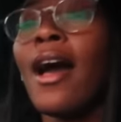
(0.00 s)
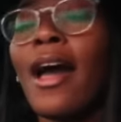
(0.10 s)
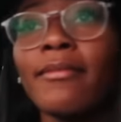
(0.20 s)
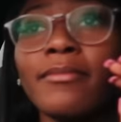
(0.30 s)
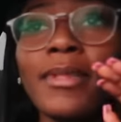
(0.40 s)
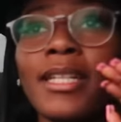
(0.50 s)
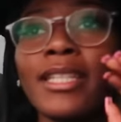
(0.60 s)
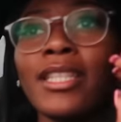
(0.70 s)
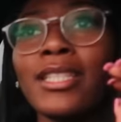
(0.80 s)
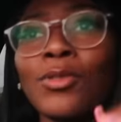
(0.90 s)

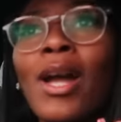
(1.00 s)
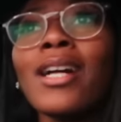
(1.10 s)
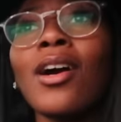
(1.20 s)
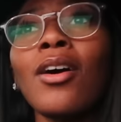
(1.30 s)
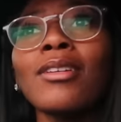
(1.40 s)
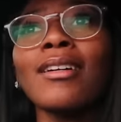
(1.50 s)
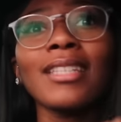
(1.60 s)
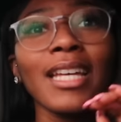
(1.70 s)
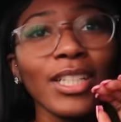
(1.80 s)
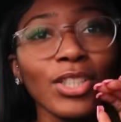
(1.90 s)
It's quite cold
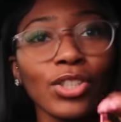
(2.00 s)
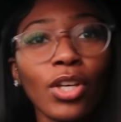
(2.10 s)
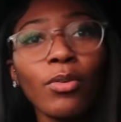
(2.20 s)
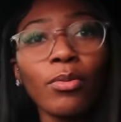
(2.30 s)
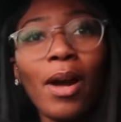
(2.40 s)
outside. It's so,